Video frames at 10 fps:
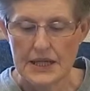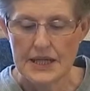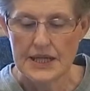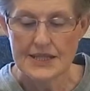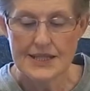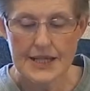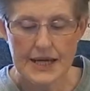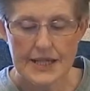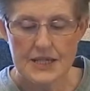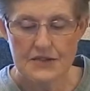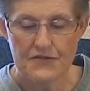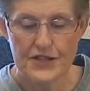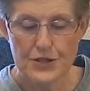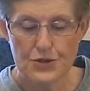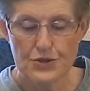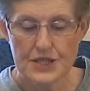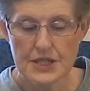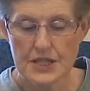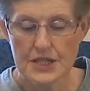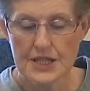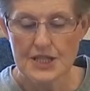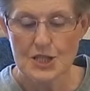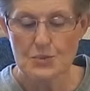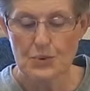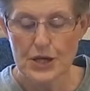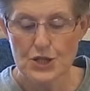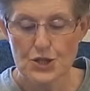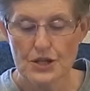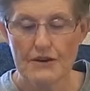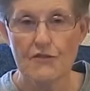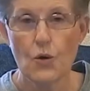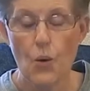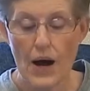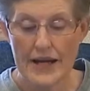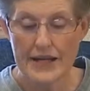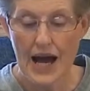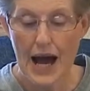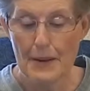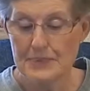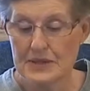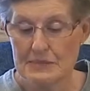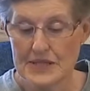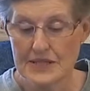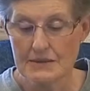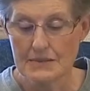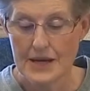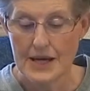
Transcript: He had set his features into the expression of quiet optimism